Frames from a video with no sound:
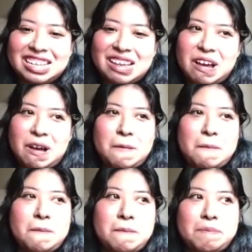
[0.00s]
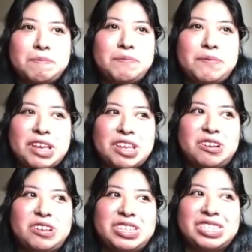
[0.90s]
But you know,
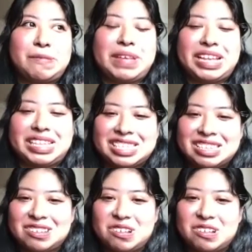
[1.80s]
you still miss